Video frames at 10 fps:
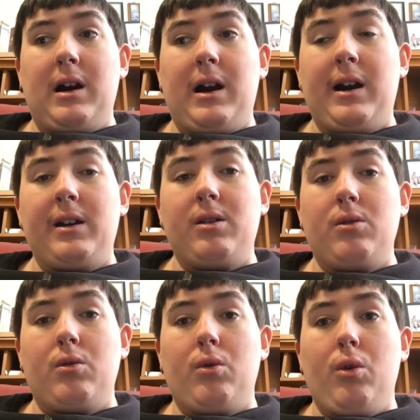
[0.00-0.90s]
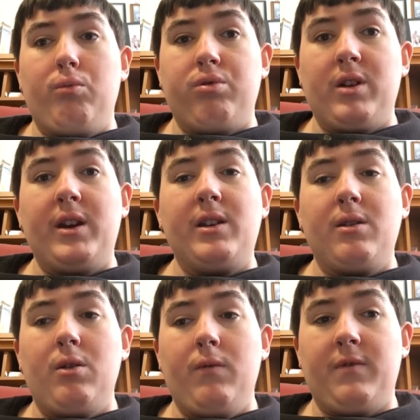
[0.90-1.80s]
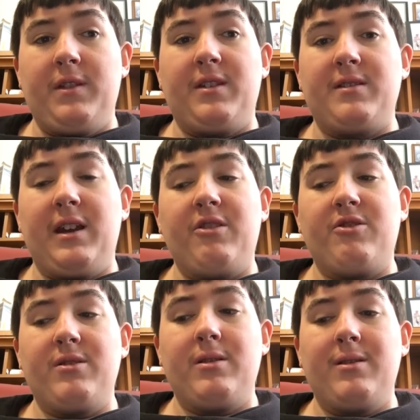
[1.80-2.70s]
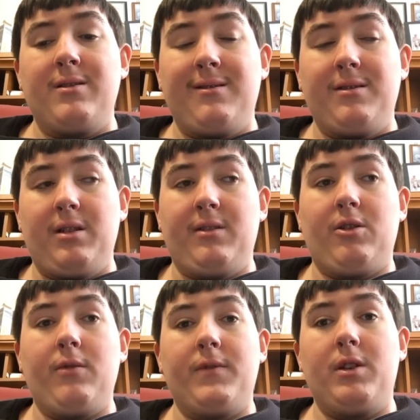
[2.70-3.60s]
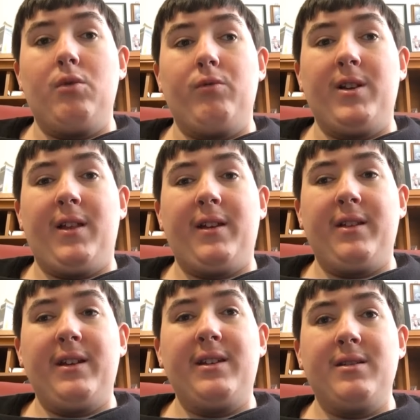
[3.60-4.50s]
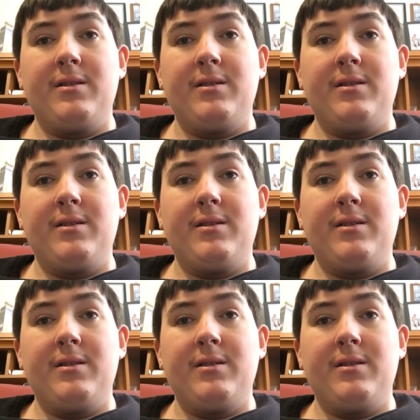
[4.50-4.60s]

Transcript: I pray for this nation to serve you willingly